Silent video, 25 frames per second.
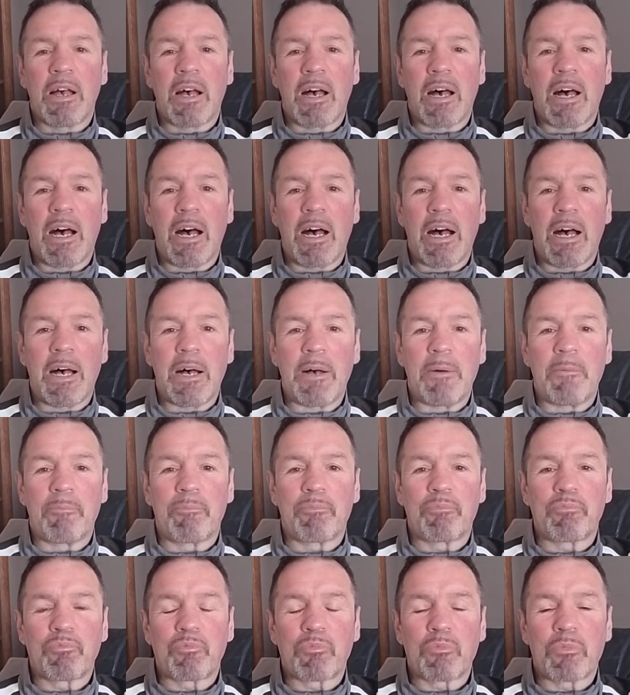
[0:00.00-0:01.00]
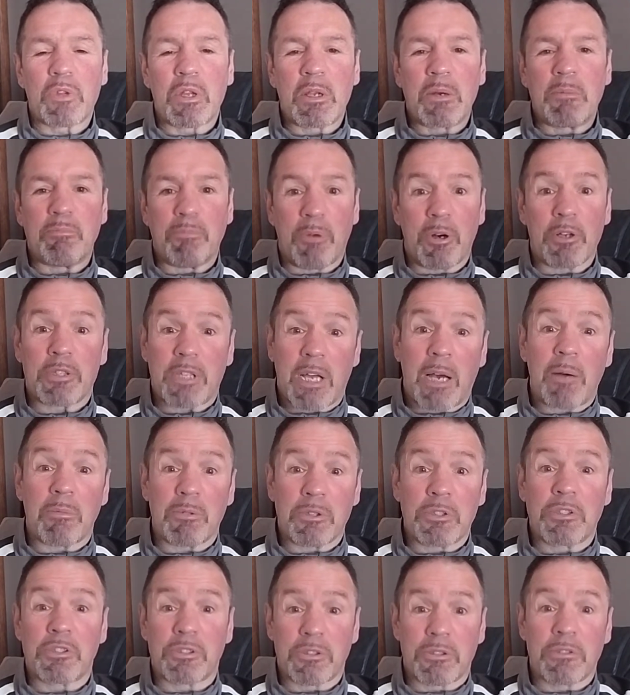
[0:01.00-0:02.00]
But that
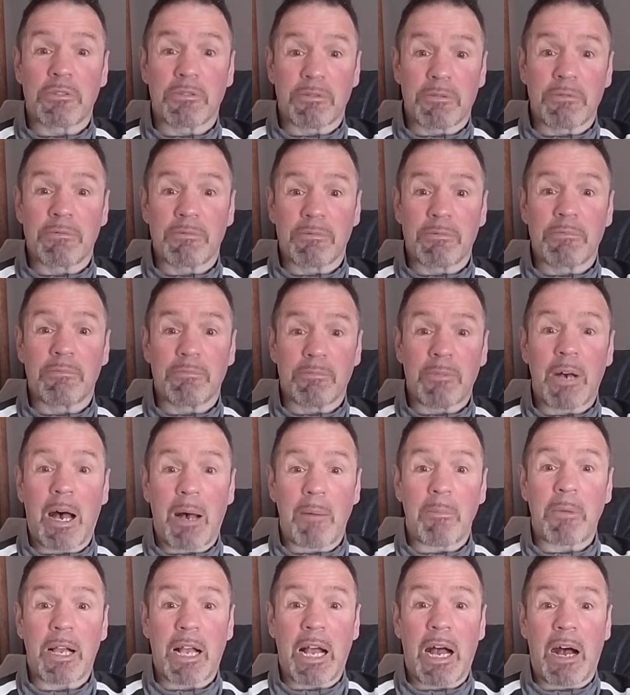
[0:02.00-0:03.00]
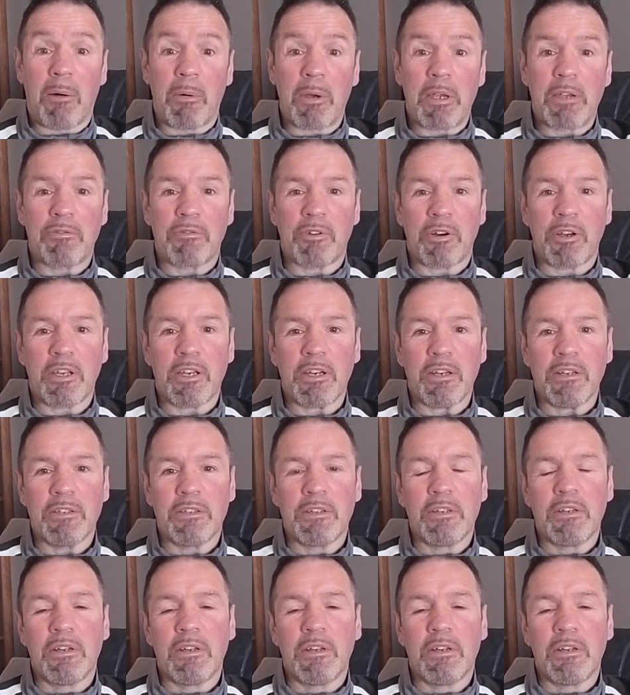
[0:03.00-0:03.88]
was Muhammad Qawi for you.